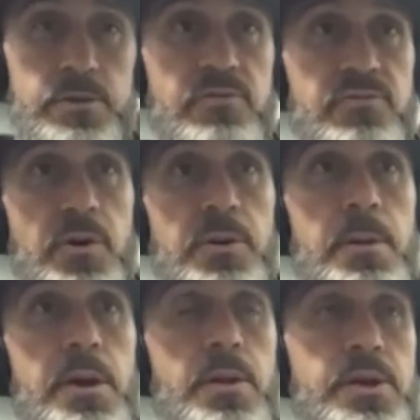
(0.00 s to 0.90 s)

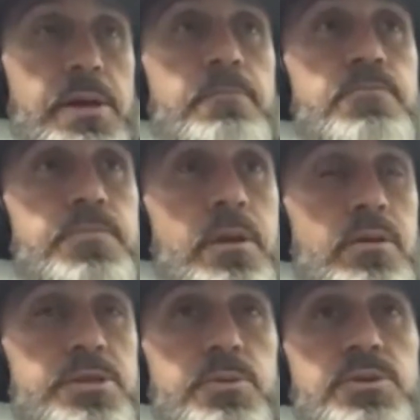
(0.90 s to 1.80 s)
fundamentally
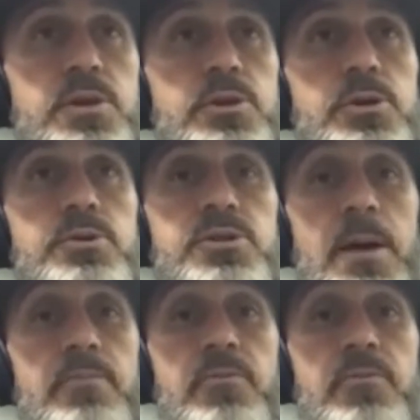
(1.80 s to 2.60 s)
this was a huge step